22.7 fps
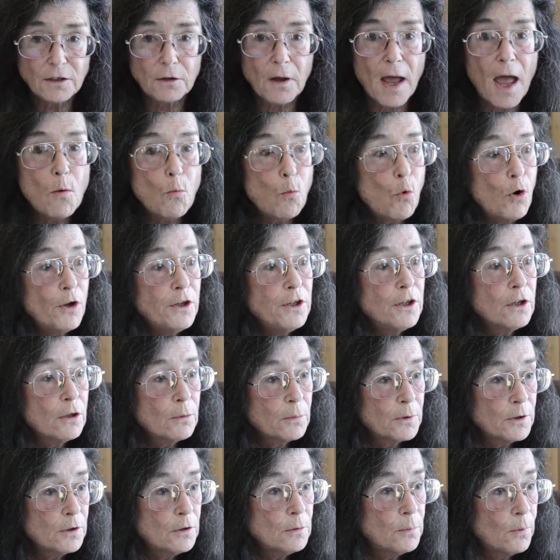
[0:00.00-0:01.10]
And what year
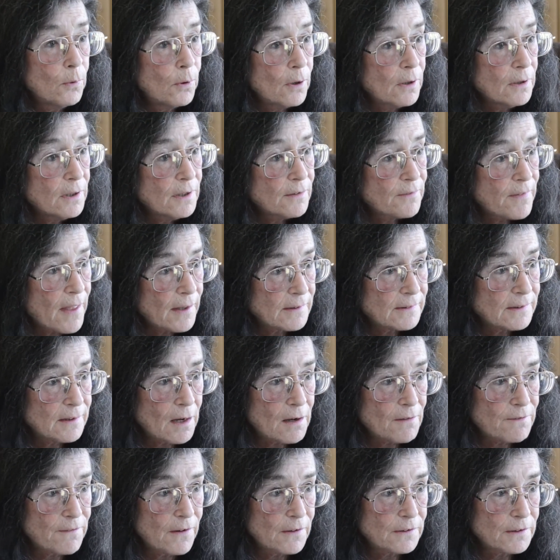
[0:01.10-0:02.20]
were you born, if that's
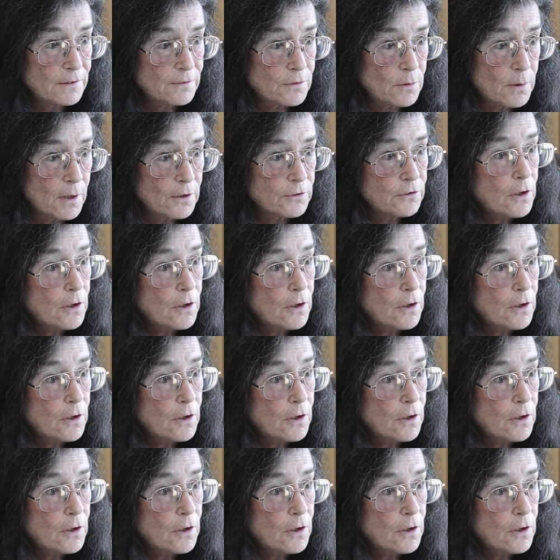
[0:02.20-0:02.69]
not an offensive question,